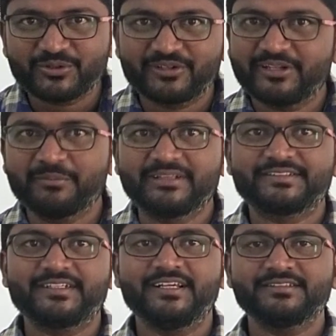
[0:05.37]
online
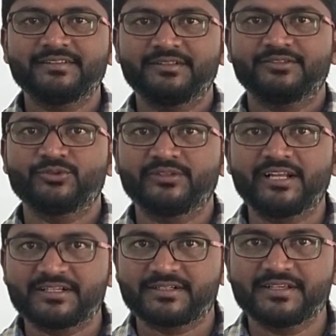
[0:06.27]
maths class. So in the
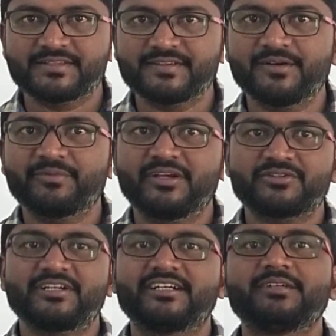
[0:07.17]
last class we have
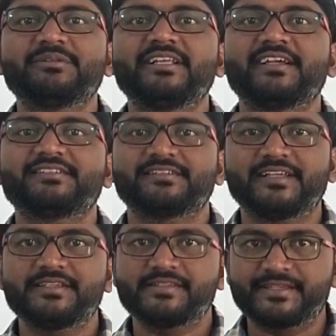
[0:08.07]
started with the
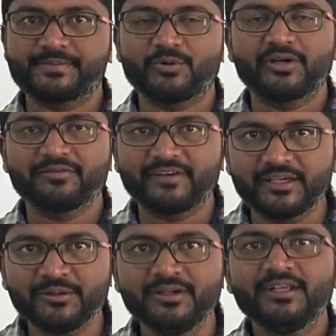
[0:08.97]
exercise
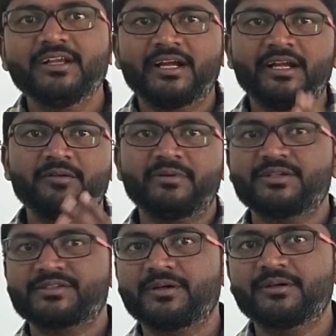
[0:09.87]
6.5 and we
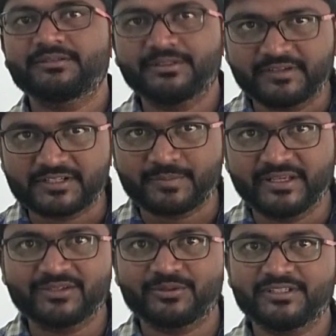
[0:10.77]
have solved the first
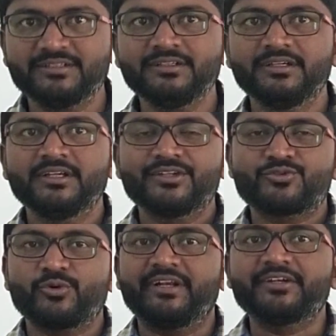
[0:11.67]
main question.
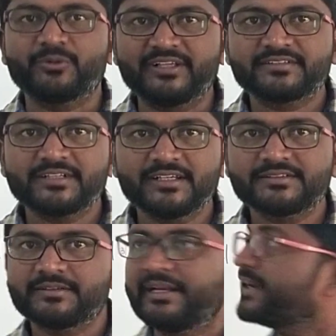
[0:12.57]
So in today's
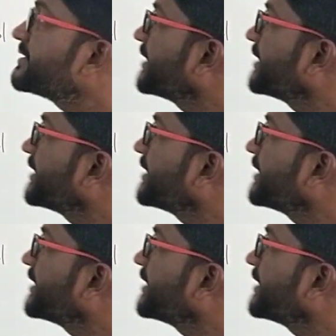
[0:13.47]
class let us